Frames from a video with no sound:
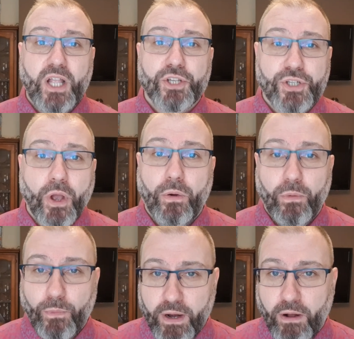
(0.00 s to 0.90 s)
So
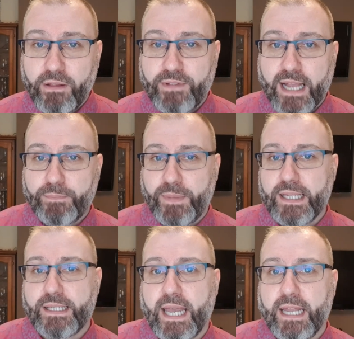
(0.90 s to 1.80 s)
with all of that
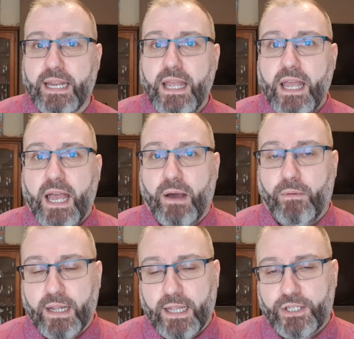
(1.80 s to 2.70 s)
being said, I
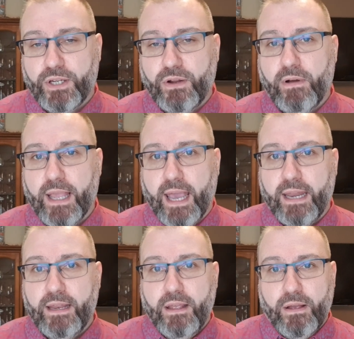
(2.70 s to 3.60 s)
want to let you know
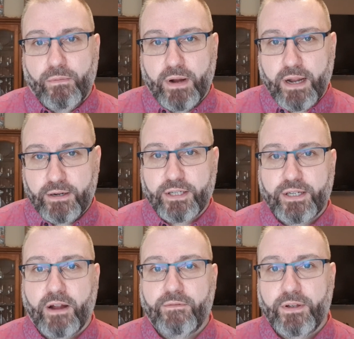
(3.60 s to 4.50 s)
again, we're here to
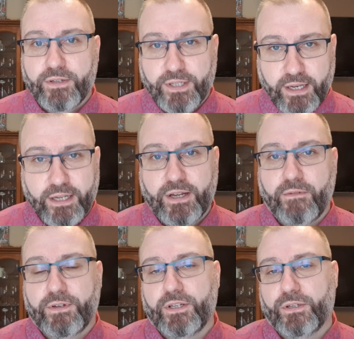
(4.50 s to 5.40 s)
serve you. Sunday
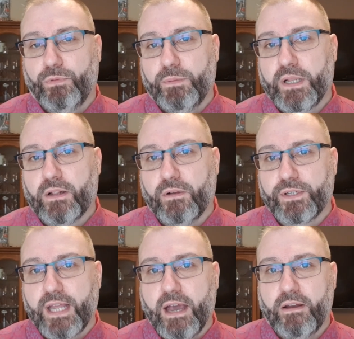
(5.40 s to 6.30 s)
services will be
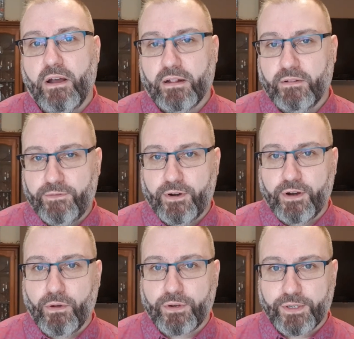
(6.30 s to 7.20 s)
closed down until further
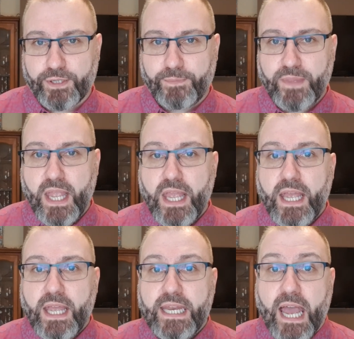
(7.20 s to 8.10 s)
notice.
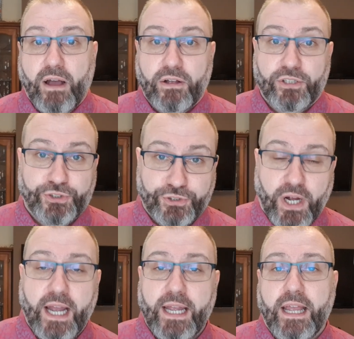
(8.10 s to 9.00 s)
Now,
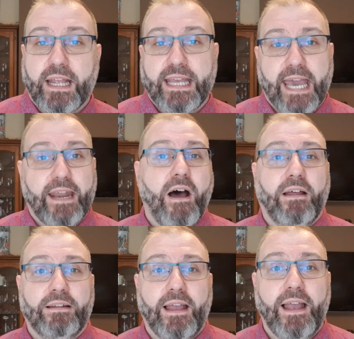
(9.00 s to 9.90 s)
try get
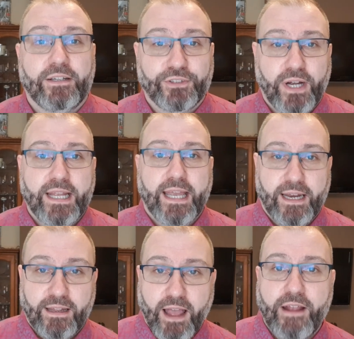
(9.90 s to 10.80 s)
online. Try and get
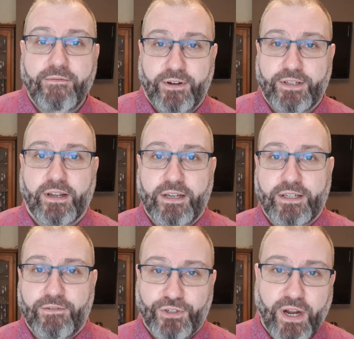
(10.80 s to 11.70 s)
online for the Sunday
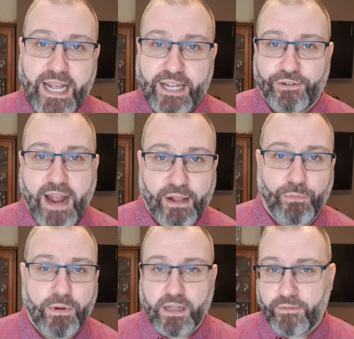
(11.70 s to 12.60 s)
service. Try and
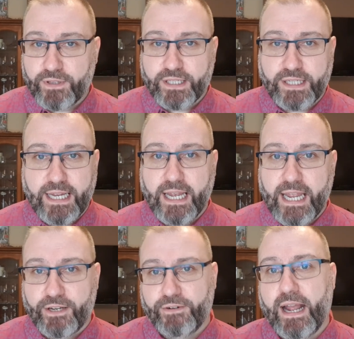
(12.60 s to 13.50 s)
interact. We'd love to see you
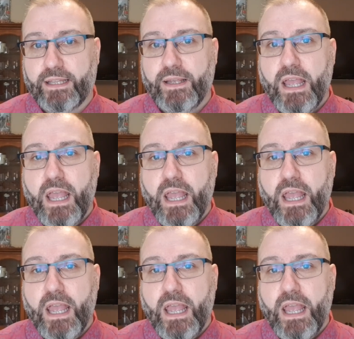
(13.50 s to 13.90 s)
interact.